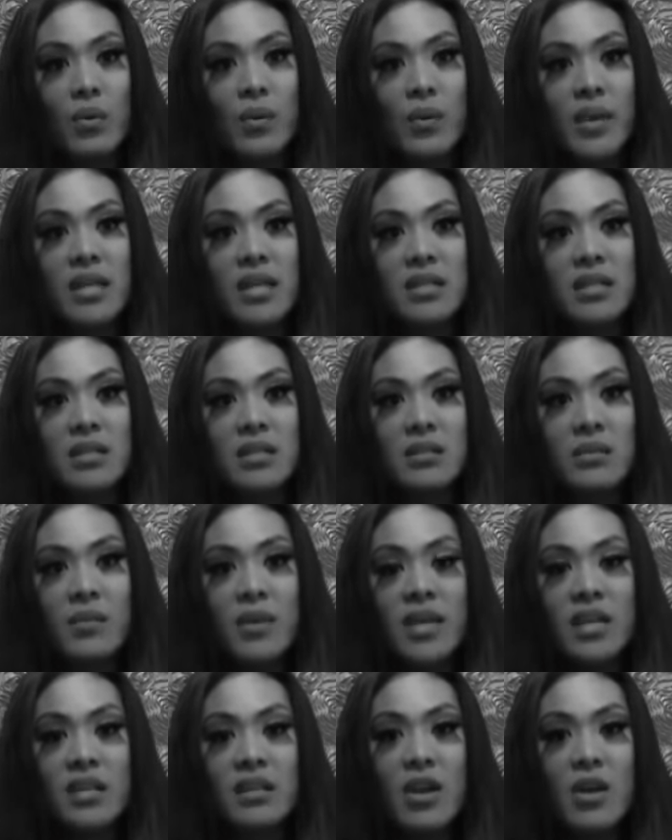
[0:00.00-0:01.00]
we can
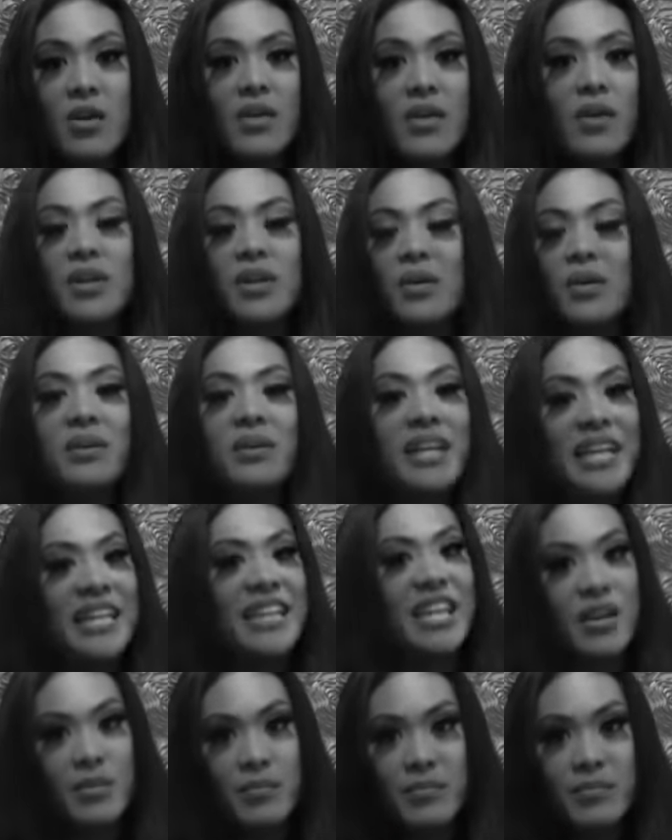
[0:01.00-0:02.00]
know that we don't
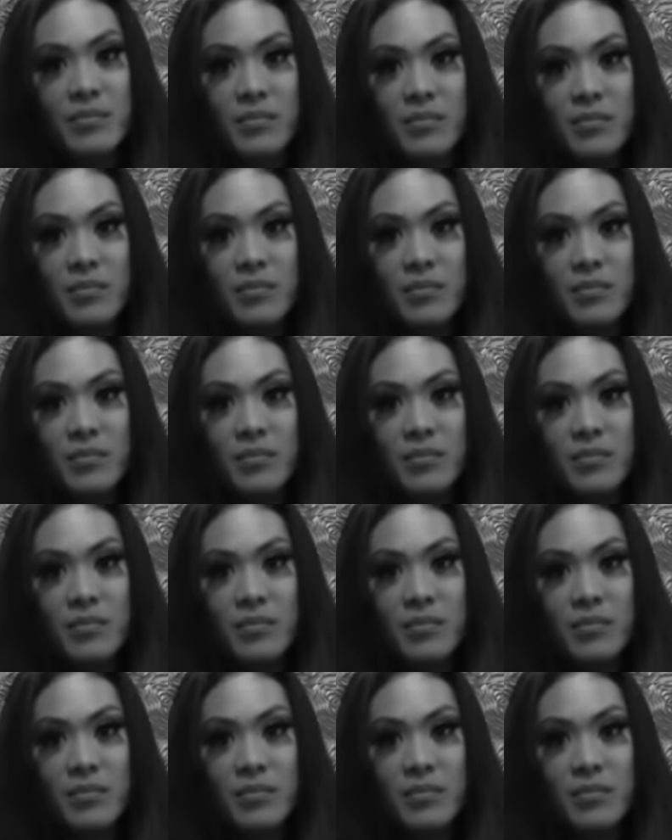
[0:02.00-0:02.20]
need them.